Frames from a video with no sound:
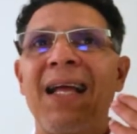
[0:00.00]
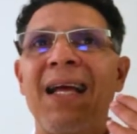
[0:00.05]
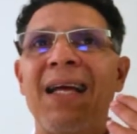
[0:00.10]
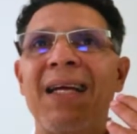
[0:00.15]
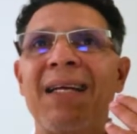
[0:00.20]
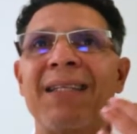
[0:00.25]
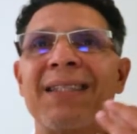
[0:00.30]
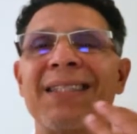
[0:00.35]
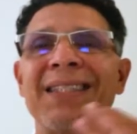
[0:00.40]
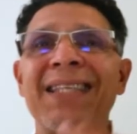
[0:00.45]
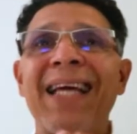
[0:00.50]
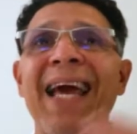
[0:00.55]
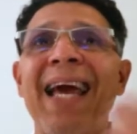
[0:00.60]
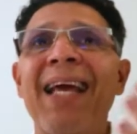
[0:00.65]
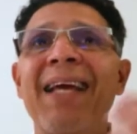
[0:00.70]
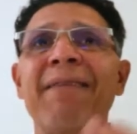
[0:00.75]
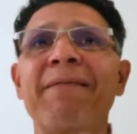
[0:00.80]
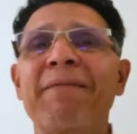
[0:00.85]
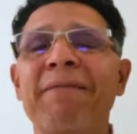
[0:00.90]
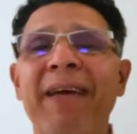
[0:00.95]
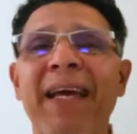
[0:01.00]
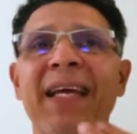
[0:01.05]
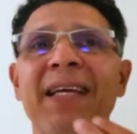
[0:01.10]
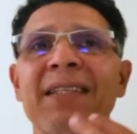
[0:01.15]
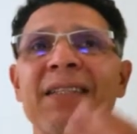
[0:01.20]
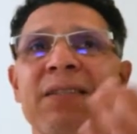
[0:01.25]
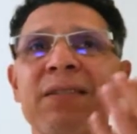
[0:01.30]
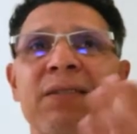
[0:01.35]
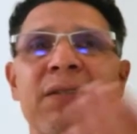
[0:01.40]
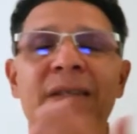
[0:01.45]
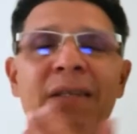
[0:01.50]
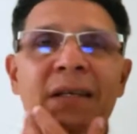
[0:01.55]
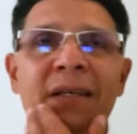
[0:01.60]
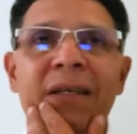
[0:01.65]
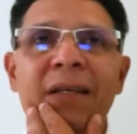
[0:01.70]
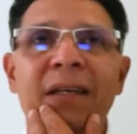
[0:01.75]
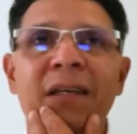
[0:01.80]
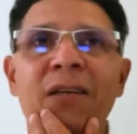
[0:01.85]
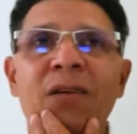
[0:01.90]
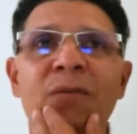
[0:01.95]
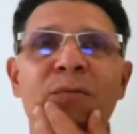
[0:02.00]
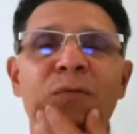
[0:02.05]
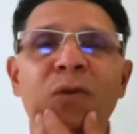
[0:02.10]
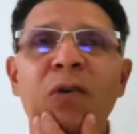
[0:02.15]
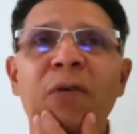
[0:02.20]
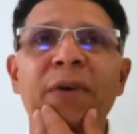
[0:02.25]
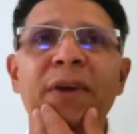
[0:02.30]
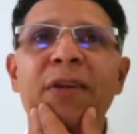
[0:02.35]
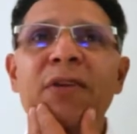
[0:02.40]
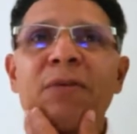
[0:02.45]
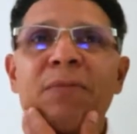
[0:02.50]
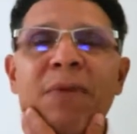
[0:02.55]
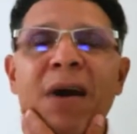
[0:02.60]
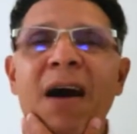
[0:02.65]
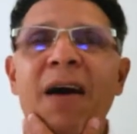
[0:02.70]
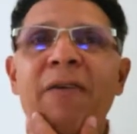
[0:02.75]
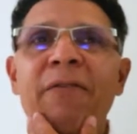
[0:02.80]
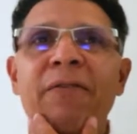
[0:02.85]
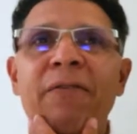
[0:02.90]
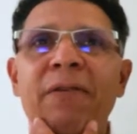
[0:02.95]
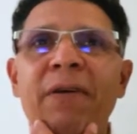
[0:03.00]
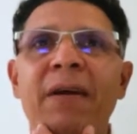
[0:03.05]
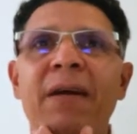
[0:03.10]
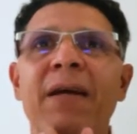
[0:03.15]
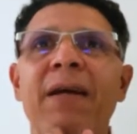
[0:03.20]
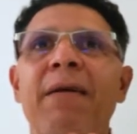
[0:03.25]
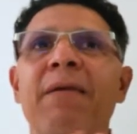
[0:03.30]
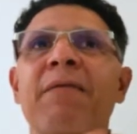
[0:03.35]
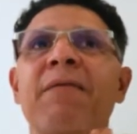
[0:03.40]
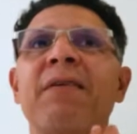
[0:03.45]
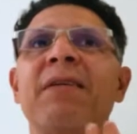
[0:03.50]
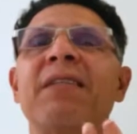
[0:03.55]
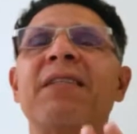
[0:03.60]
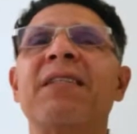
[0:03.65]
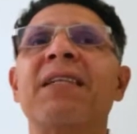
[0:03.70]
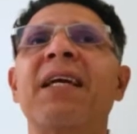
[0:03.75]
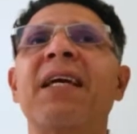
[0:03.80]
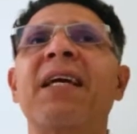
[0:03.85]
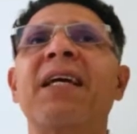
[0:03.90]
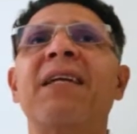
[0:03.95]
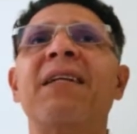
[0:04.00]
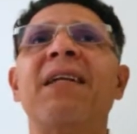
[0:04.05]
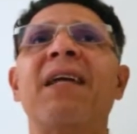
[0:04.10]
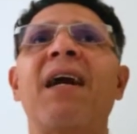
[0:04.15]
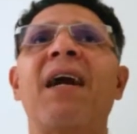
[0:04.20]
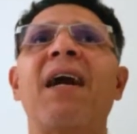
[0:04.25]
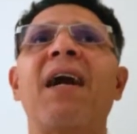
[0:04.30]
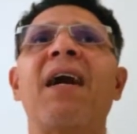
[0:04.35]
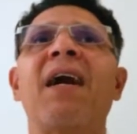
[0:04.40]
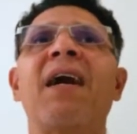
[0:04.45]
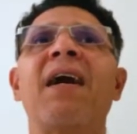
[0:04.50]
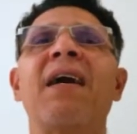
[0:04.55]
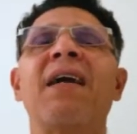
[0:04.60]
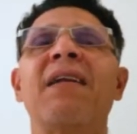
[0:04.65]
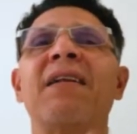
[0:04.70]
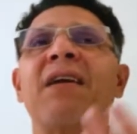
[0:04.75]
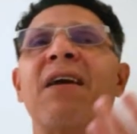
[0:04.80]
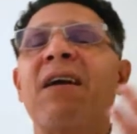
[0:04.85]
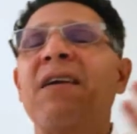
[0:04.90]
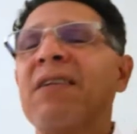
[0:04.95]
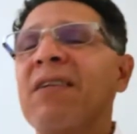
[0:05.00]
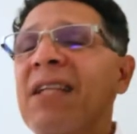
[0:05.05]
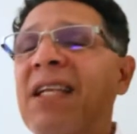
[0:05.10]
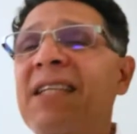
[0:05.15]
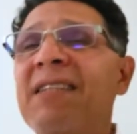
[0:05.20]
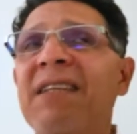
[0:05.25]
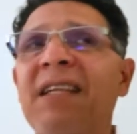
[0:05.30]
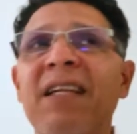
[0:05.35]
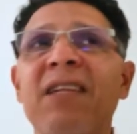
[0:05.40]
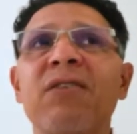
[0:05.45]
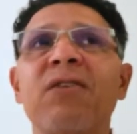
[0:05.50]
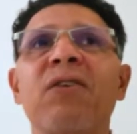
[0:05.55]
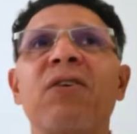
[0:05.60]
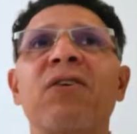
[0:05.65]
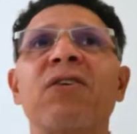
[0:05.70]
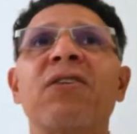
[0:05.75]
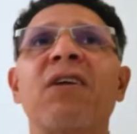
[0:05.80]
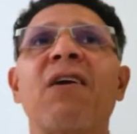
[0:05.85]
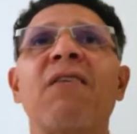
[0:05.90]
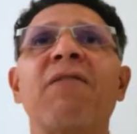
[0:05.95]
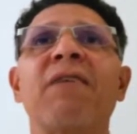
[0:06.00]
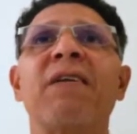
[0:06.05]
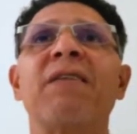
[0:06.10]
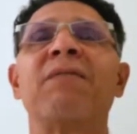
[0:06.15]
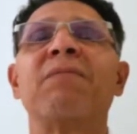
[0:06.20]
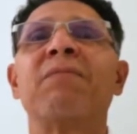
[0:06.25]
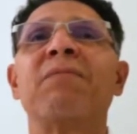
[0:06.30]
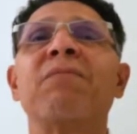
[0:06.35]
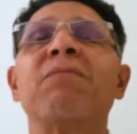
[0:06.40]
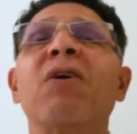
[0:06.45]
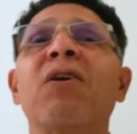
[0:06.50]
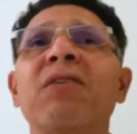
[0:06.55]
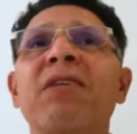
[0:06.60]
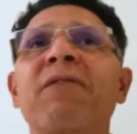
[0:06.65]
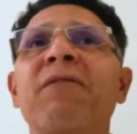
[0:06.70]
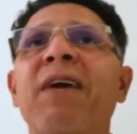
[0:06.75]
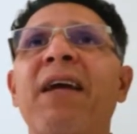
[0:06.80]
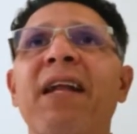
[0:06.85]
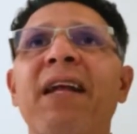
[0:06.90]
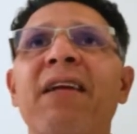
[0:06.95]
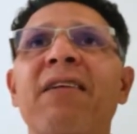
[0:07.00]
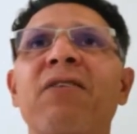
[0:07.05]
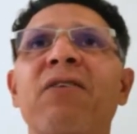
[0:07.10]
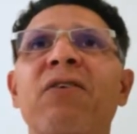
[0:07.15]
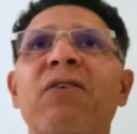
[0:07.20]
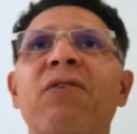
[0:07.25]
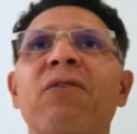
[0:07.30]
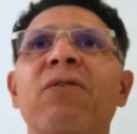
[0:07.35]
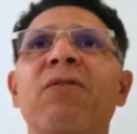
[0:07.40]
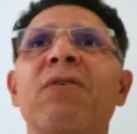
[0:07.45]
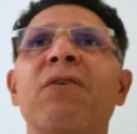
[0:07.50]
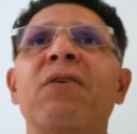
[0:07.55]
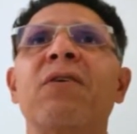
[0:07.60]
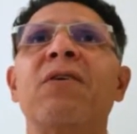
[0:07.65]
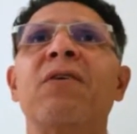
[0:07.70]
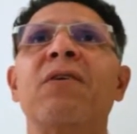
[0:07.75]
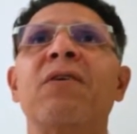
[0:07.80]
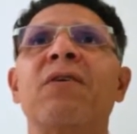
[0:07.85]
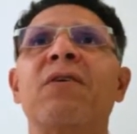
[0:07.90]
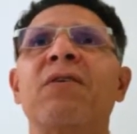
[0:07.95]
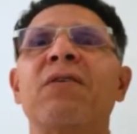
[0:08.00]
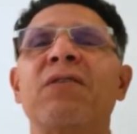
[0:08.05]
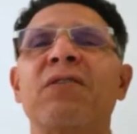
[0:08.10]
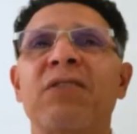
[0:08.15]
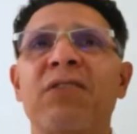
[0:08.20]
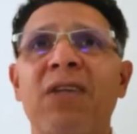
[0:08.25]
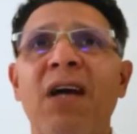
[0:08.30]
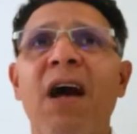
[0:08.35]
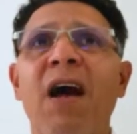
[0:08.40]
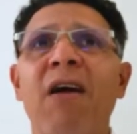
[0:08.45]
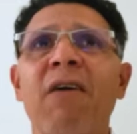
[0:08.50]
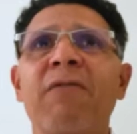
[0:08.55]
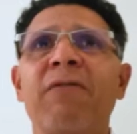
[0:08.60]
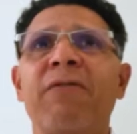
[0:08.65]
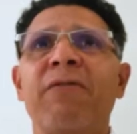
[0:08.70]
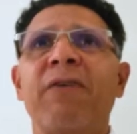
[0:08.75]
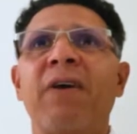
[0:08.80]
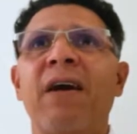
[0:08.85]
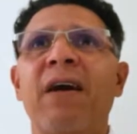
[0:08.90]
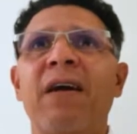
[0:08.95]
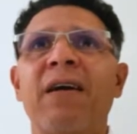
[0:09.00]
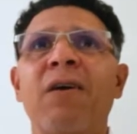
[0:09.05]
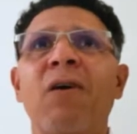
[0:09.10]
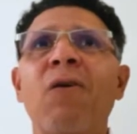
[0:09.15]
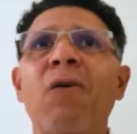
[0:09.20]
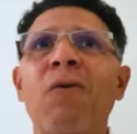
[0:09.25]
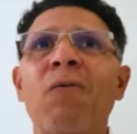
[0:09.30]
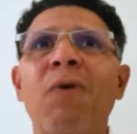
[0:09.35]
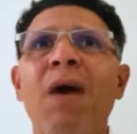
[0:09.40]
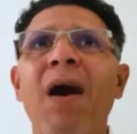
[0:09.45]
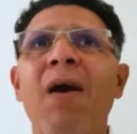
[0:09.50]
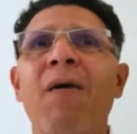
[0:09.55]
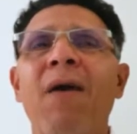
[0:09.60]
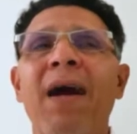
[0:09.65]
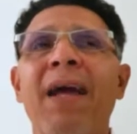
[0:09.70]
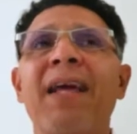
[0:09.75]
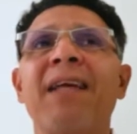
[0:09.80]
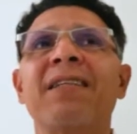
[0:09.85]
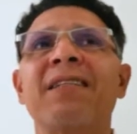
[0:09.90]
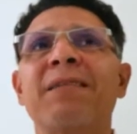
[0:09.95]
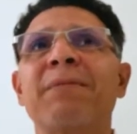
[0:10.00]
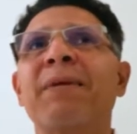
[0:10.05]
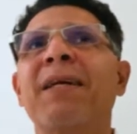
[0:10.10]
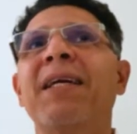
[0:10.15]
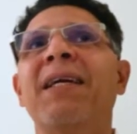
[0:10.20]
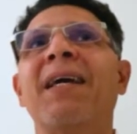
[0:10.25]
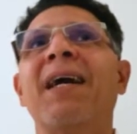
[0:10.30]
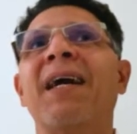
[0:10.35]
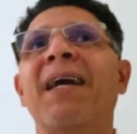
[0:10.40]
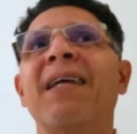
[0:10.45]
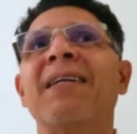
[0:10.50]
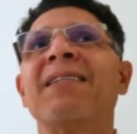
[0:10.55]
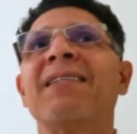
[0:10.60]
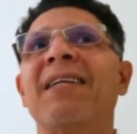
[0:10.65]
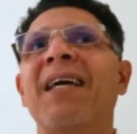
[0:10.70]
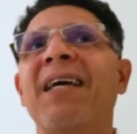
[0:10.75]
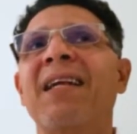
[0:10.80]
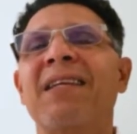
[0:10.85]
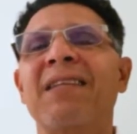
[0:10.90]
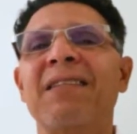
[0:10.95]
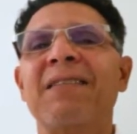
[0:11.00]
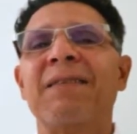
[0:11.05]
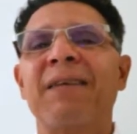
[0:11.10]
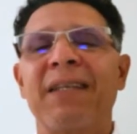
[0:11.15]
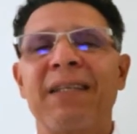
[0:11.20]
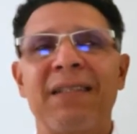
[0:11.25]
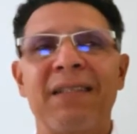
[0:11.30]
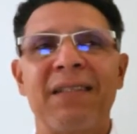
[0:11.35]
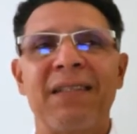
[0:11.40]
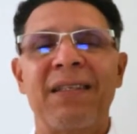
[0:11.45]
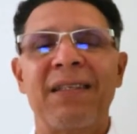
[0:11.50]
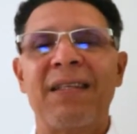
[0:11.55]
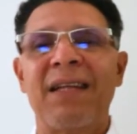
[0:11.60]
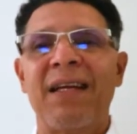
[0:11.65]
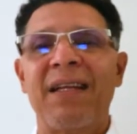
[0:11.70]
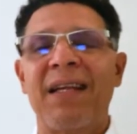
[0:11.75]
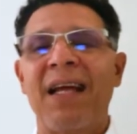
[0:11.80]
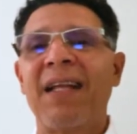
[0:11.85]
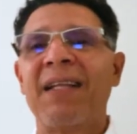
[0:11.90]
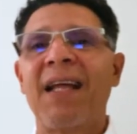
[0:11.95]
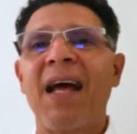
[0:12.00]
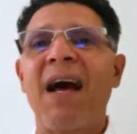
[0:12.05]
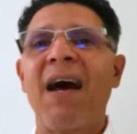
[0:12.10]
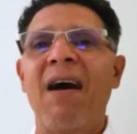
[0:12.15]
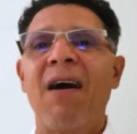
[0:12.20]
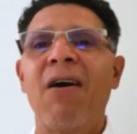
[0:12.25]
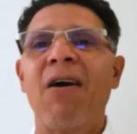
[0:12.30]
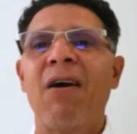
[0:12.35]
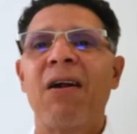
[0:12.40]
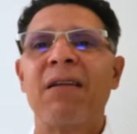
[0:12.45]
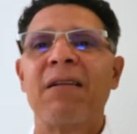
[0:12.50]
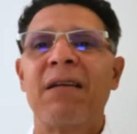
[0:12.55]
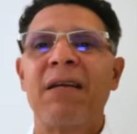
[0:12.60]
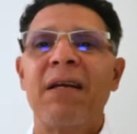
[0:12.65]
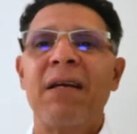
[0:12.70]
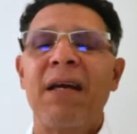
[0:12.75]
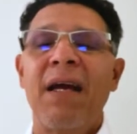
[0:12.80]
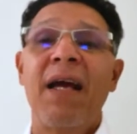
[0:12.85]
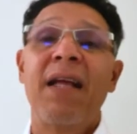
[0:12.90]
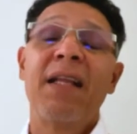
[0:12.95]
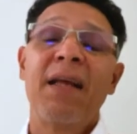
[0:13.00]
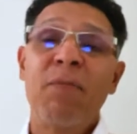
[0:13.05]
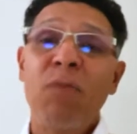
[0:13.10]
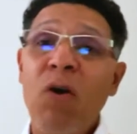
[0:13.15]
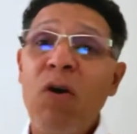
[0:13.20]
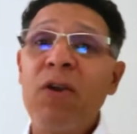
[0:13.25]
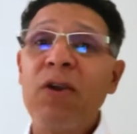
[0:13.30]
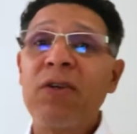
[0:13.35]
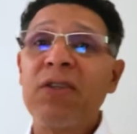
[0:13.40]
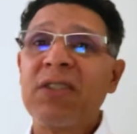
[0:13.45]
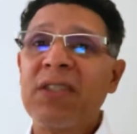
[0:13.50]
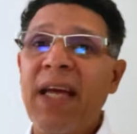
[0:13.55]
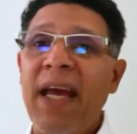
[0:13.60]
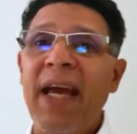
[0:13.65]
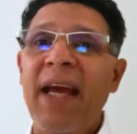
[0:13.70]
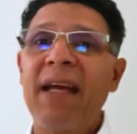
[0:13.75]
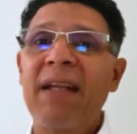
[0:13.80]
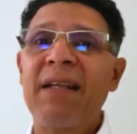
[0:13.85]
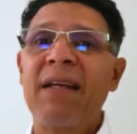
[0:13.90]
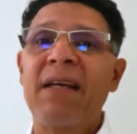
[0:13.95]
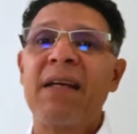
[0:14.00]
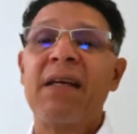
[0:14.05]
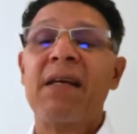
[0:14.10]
saying things, moving your mouth, seeing and listening to yourself and motivating yourself. Oh, wow, I can speak, I can say these things, and they're not that hard. And the more you say it,